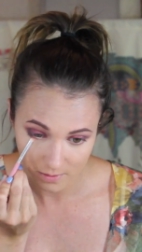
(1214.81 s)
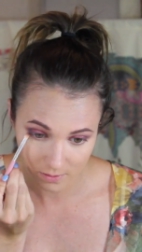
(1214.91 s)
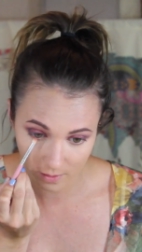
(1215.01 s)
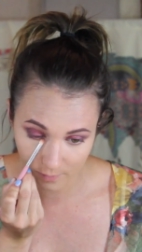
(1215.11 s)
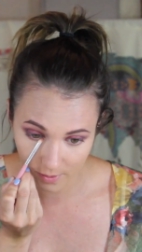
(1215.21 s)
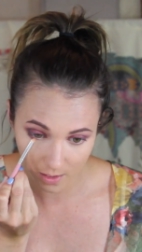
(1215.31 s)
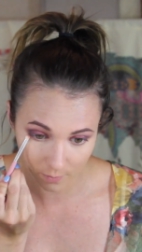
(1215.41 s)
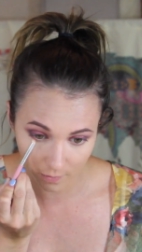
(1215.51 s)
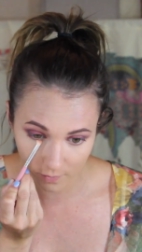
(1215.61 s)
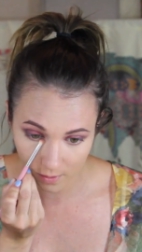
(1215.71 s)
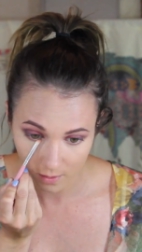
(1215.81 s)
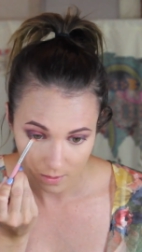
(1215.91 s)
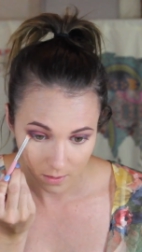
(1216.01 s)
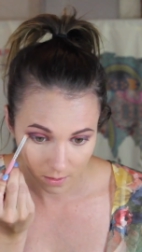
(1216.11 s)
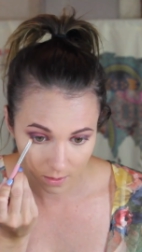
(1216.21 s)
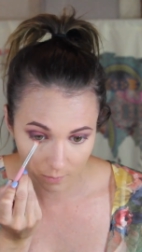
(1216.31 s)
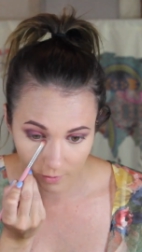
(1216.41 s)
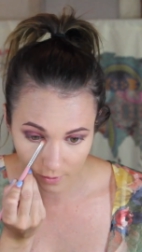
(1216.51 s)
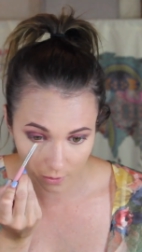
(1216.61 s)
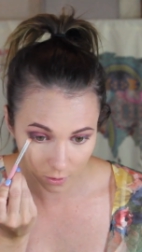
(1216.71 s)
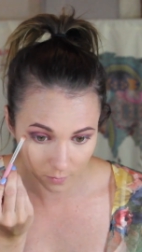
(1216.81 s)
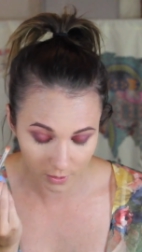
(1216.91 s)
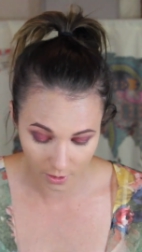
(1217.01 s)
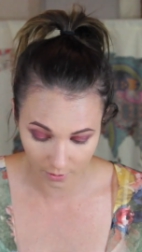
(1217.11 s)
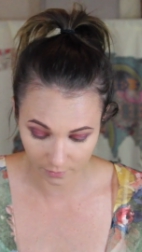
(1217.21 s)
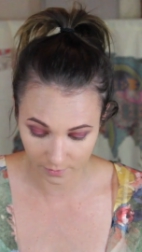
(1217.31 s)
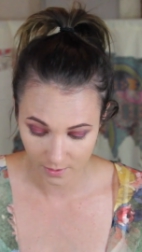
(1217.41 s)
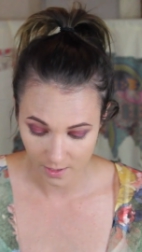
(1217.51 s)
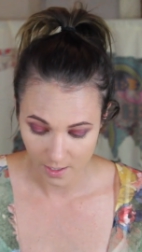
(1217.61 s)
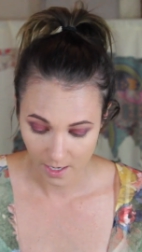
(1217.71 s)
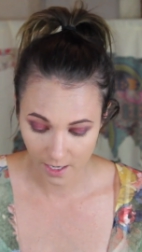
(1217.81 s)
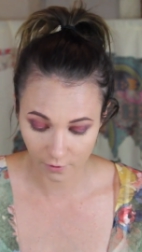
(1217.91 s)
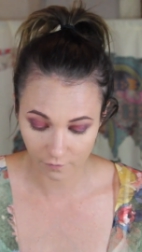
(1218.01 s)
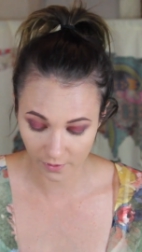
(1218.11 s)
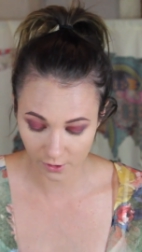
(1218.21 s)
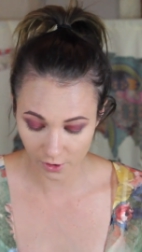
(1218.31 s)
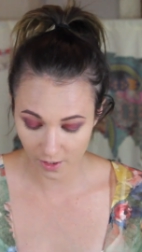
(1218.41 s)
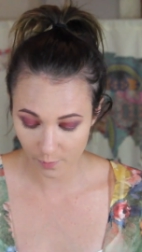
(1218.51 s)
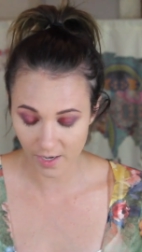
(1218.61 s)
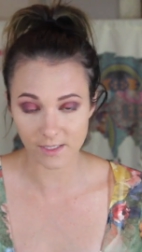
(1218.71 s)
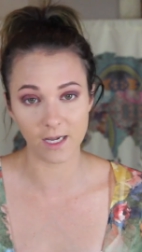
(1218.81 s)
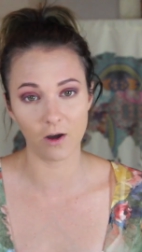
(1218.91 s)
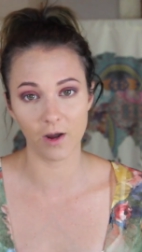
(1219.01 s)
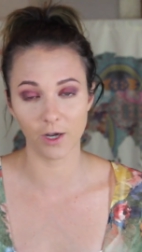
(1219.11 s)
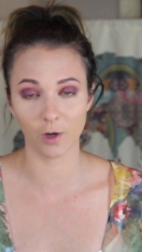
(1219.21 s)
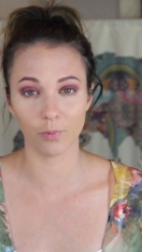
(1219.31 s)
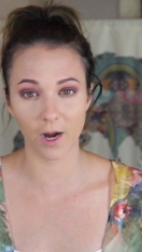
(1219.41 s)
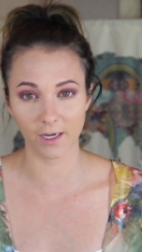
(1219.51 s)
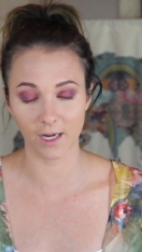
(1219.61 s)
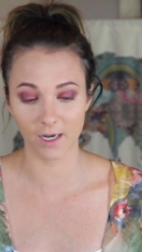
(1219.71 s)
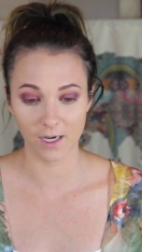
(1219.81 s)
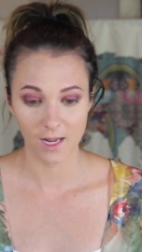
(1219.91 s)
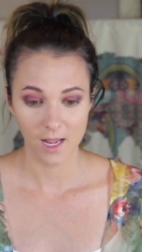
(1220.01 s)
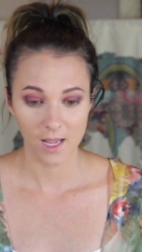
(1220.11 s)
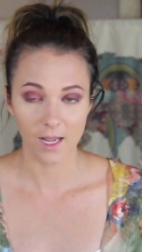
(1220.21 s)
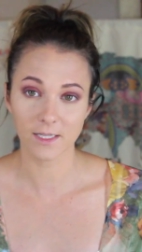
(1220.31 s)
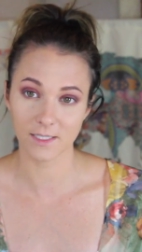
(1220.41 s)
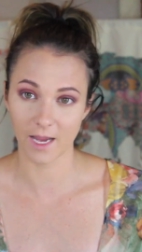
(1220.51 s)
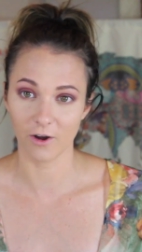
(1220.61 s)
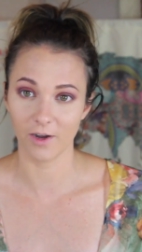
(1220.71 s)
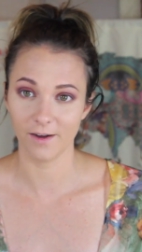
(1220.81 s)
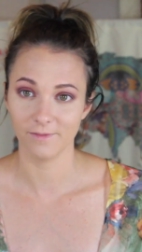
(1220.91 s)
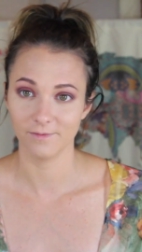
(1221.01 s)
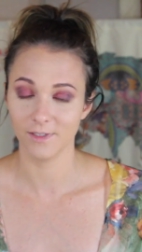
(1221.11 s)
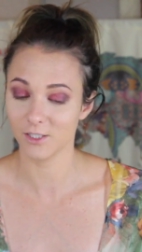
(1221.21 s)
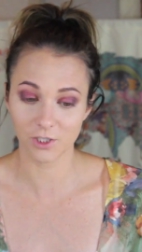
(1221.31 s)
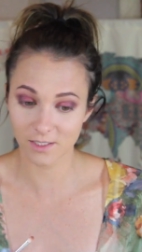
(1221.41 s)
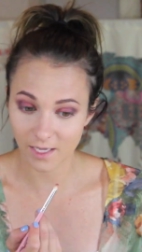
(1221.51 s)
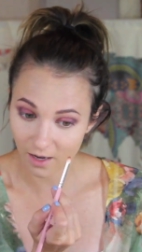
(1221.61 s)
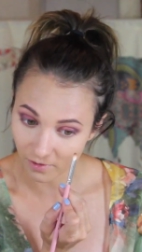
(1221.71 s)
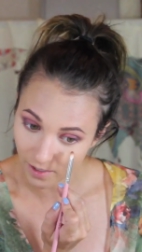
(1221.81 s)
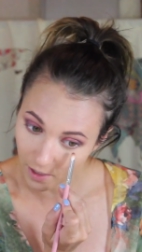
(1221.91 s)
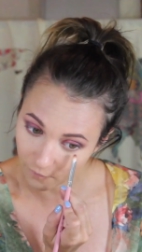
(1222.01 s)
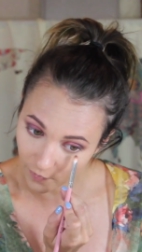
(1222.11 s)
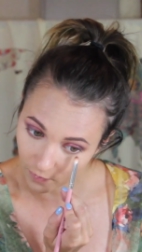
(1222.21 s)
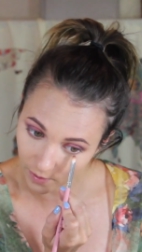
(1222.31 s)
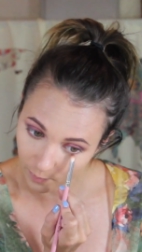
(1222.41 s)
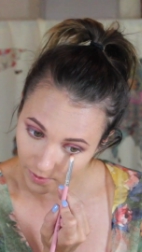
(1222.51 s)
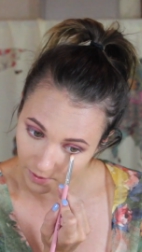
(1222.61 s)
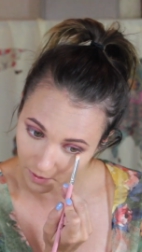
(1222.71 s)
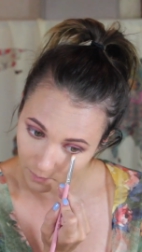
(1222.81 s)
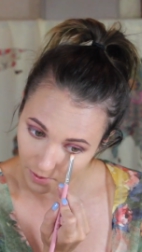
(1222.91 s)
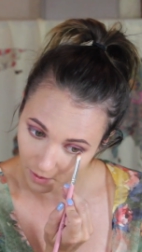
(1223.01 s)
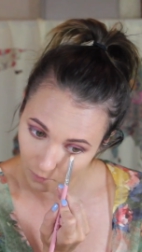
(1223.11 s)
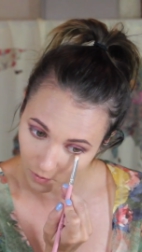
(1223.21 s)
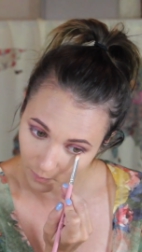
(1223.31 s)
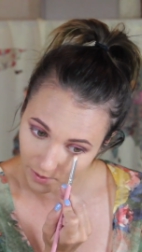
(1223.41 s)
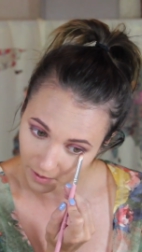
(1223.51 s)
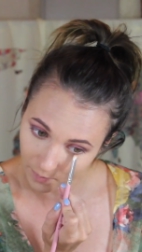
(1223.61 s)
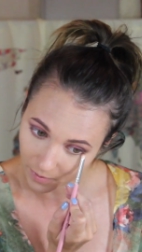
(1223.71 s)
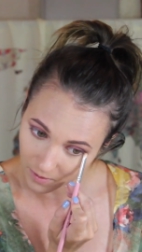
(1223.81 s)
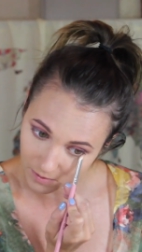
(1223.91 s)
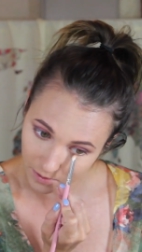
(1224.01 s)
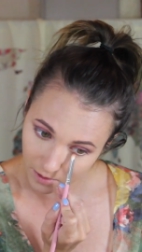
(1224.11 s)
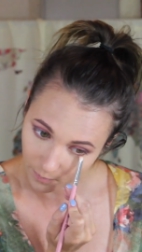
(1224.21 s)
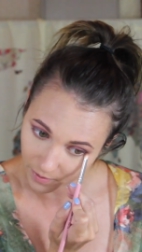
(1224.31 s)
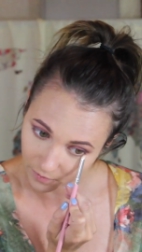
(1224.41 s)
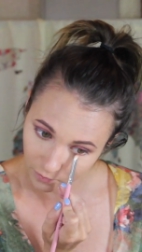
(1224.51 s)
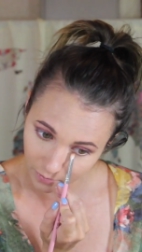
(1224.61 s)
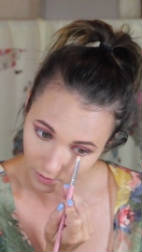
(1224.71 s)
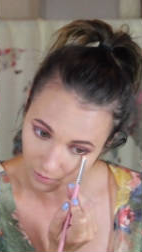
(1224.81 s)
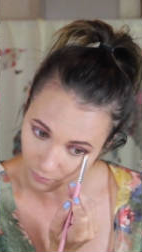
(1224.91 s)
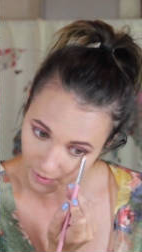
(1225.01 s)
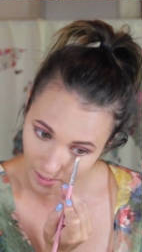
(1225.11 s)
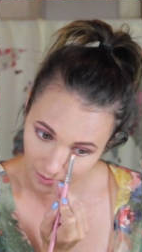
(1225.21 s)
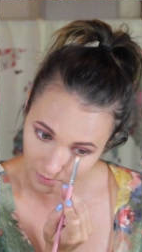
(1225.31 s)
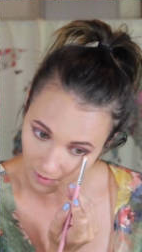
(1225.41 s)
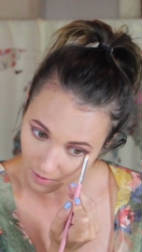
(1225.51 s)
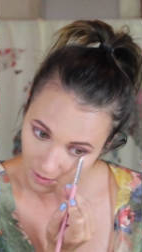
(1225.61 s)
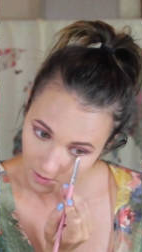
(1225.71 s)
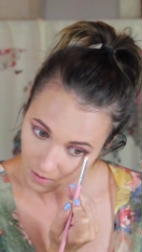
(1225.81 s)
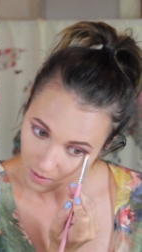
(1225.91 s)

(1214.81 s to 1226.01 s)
till Emma came over. Um, when you're home alone and you feel like you're going to pass out and you're pregnant, it's scary it's just scary. It felt like my nightmare, one of my nightmares, like coming to re reality.